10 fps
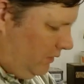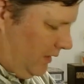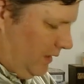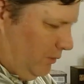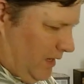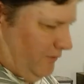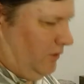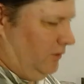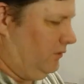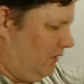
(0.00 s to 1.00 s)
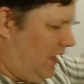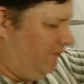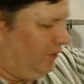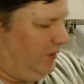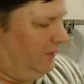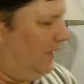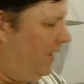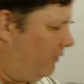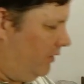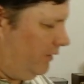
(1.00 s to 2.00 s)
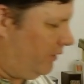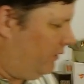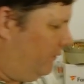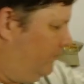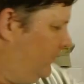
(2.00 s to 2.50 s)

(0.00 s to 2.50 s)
that I would have to heavily layer under.